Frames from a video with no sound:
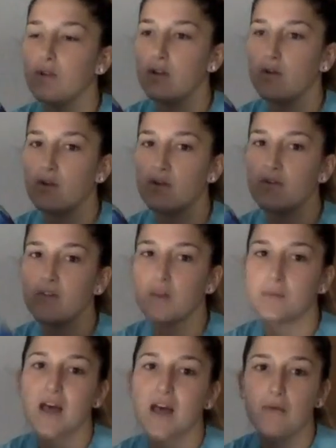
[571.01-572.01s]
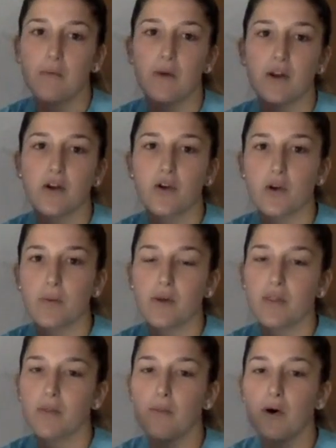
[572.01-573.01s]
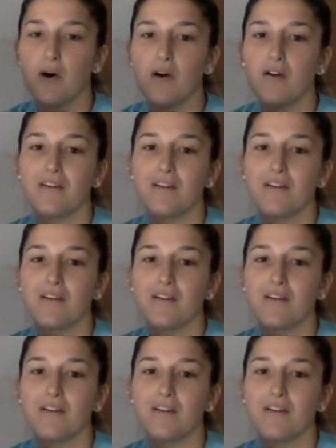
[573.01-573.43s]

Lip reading: in order for them to have a better grip on the ball.